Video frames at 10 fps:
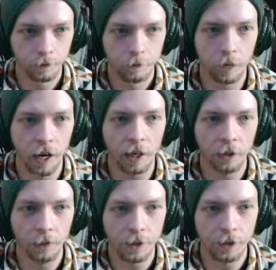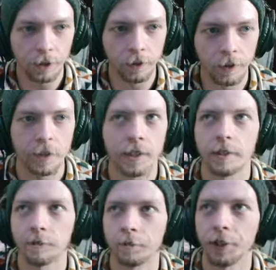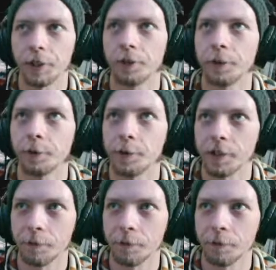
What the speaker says: pack for stylized materials,